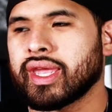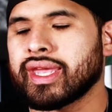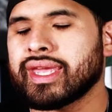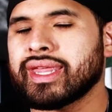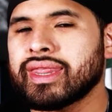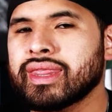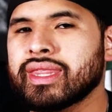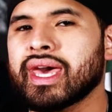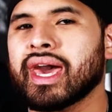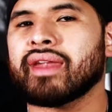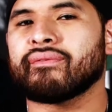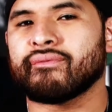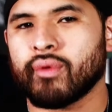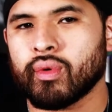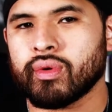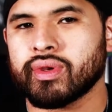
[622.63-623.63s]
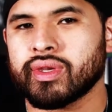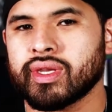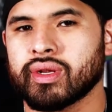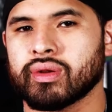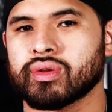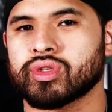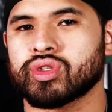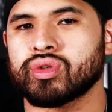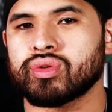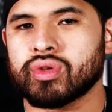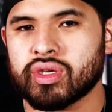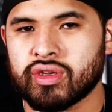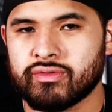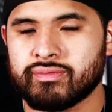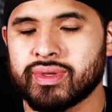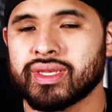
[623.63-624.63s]
In that 4 years, you
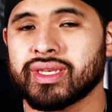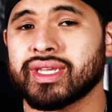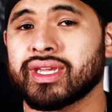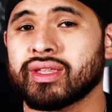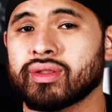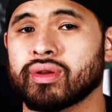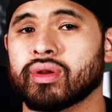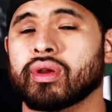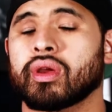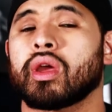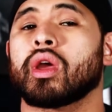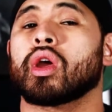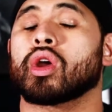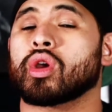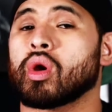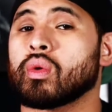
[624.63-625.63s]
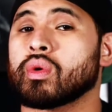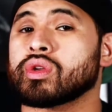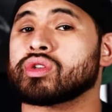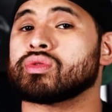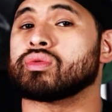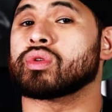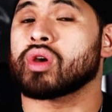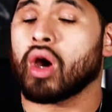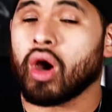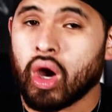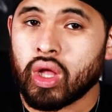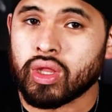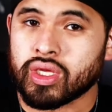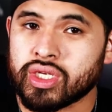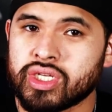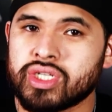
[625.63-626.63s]
could have been either going to
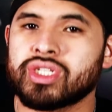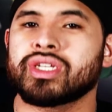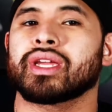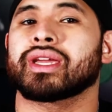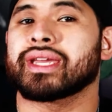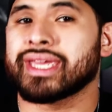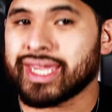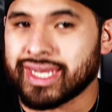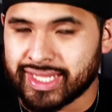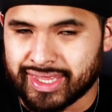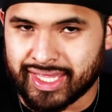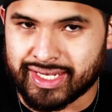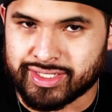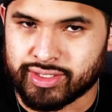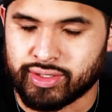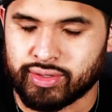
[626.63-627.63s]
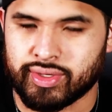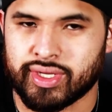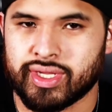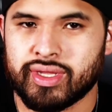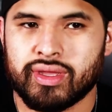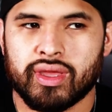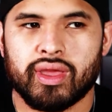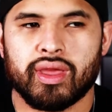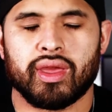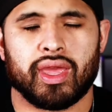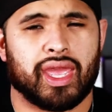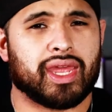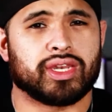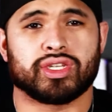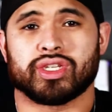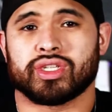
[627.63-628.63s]
college, getting that degree,
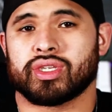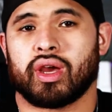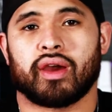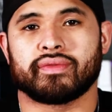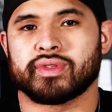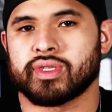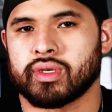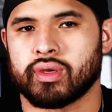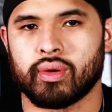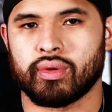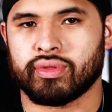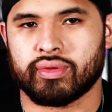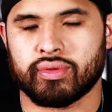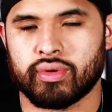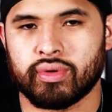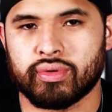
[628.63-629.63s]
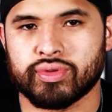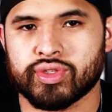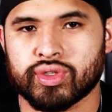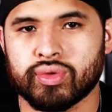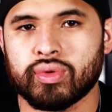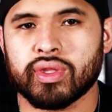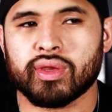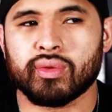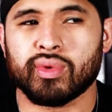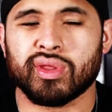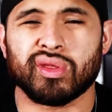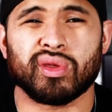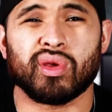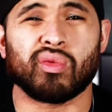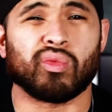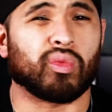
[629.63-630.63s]
and just obviously going through the whole schooling, whether
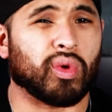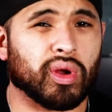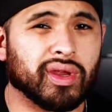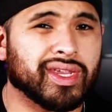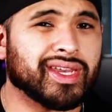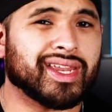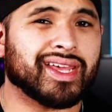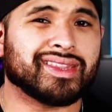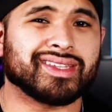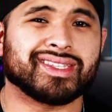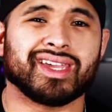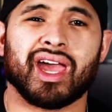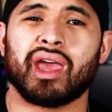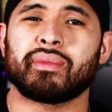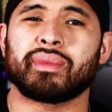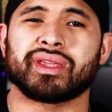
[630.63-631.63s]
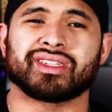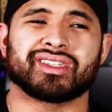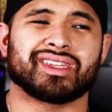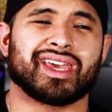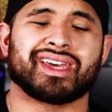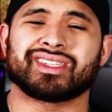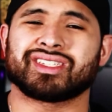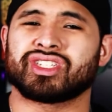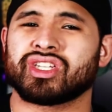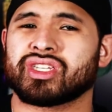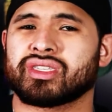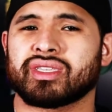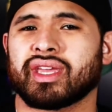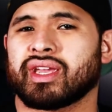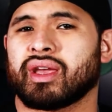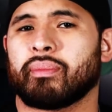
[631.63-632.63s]
you're working at the time as
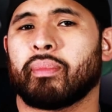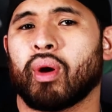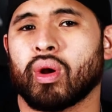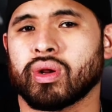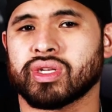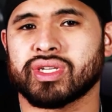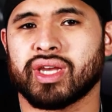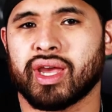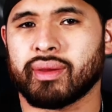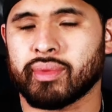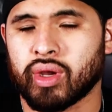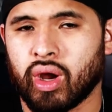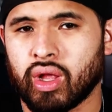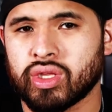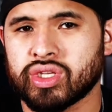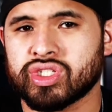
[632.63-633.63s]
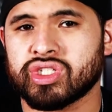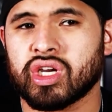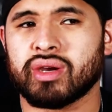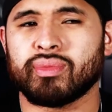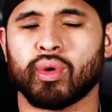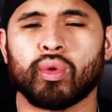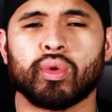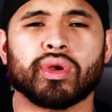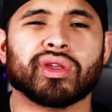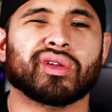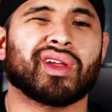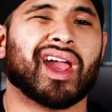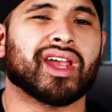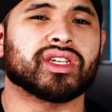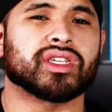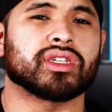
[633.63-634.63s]
just like a part-time college job, or you're
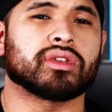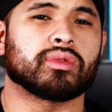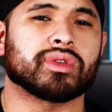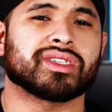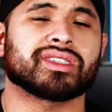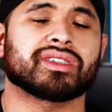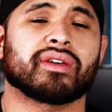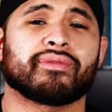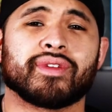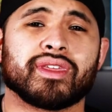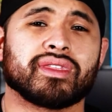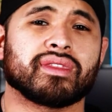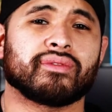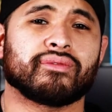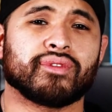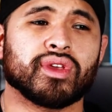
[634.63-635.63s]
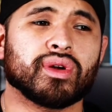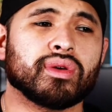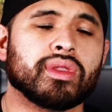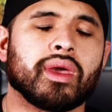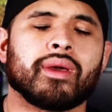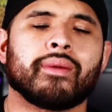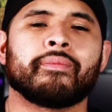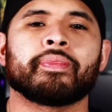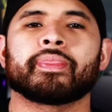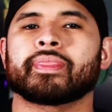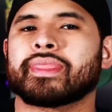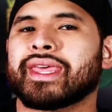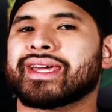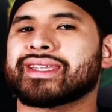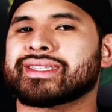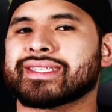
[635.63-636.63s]
actually doing stuff in the field.
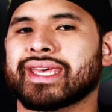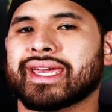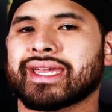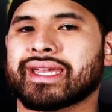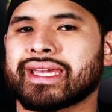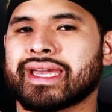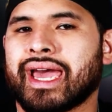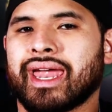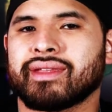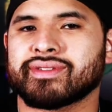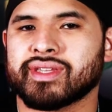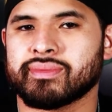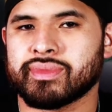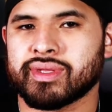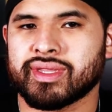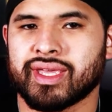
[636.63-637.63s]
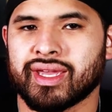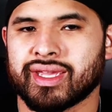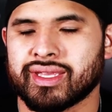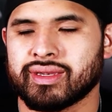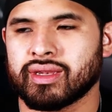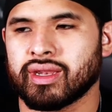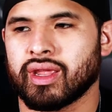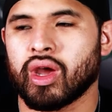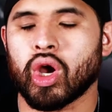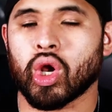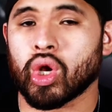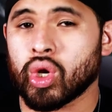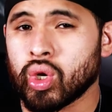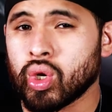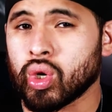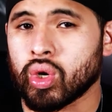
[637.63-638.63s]
That's like kind of something that can
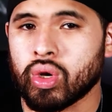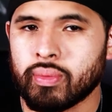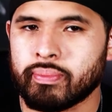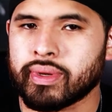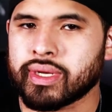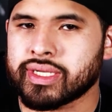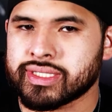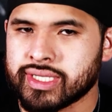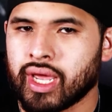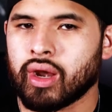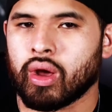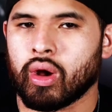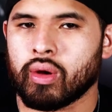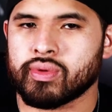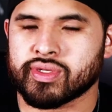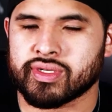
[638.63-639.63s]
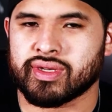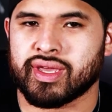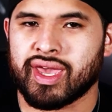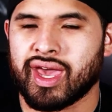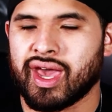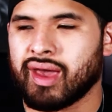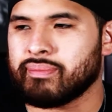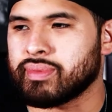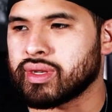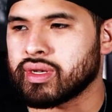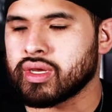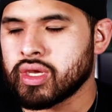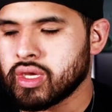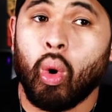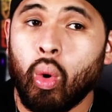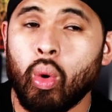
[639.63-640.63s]
occur, but is not always going to happen.
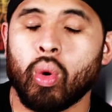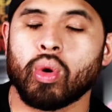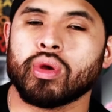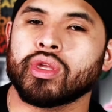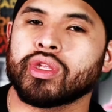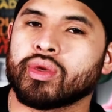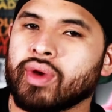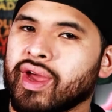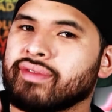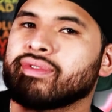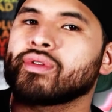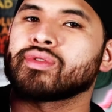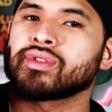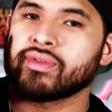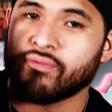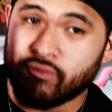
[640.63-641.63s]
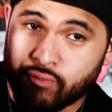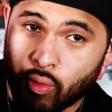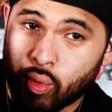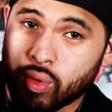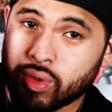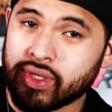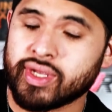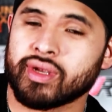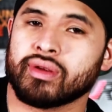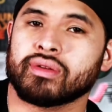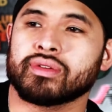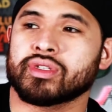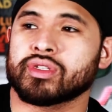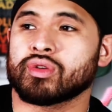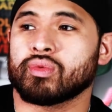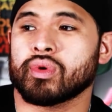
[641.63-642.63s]
Or you had those 4
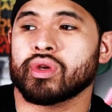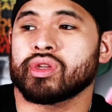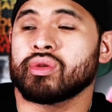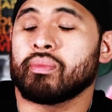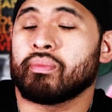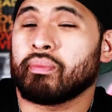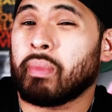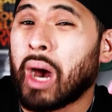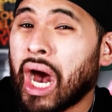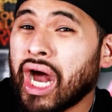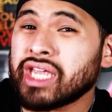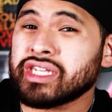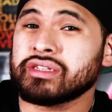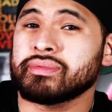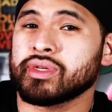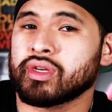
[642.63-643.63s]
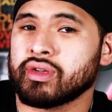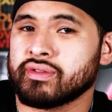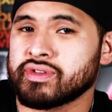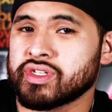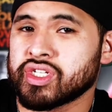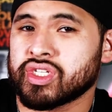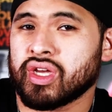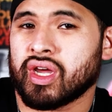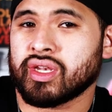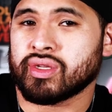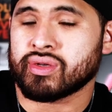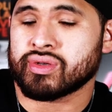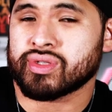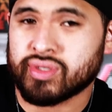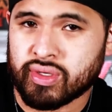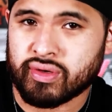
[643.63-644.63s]
years to where you possibly could have just gotten
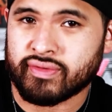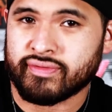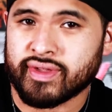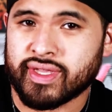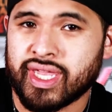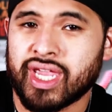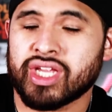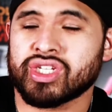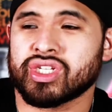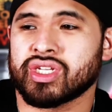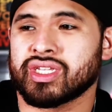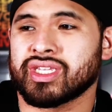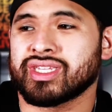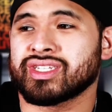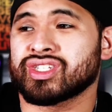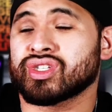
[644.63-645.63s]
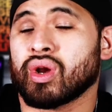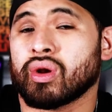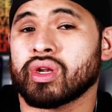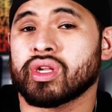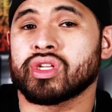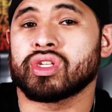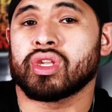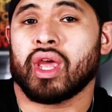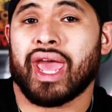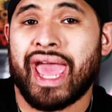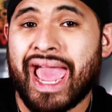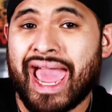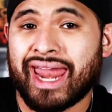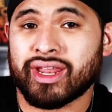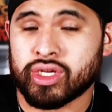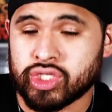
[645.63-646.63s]
your certification and started
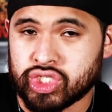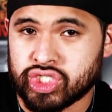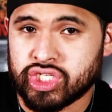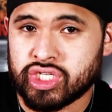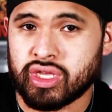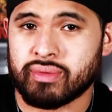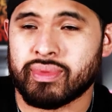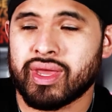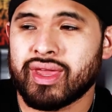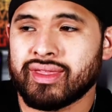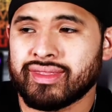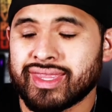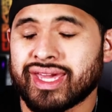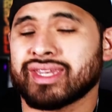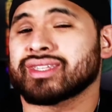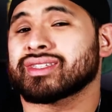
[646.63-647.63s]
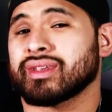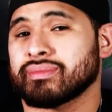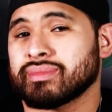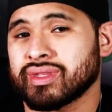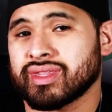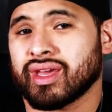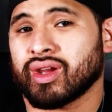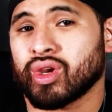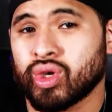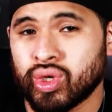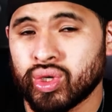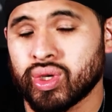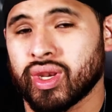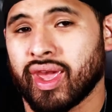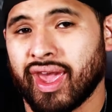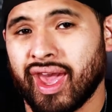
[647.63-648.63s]
at a gym. That is something that
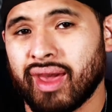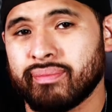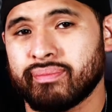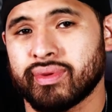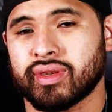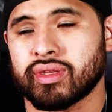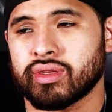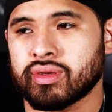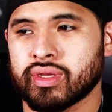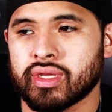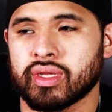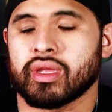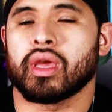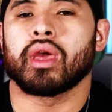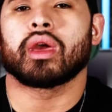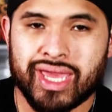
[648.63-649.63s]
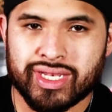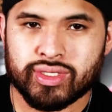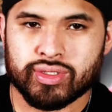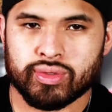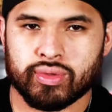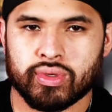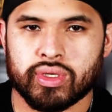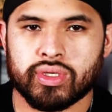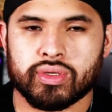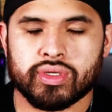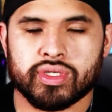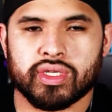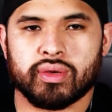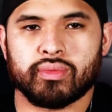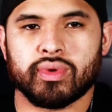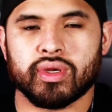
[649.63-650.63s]
could happen. You can mentor under
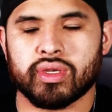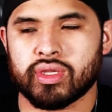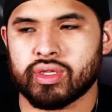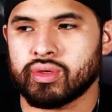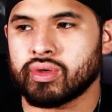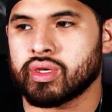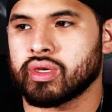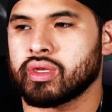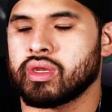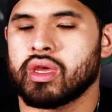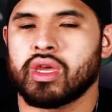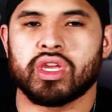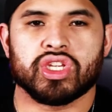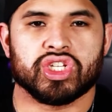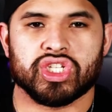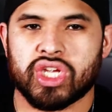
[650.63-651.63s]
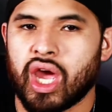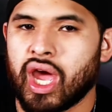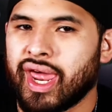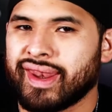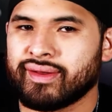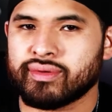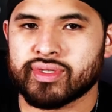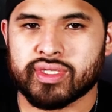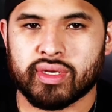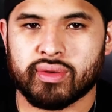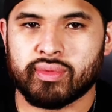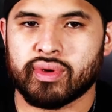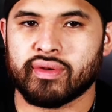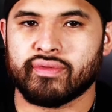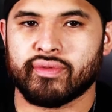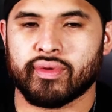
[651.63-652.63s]
someone, you could shadow
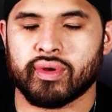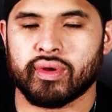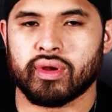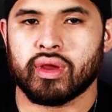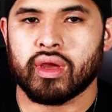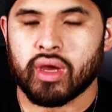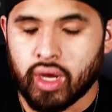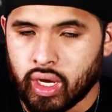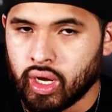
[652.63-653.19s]
someone for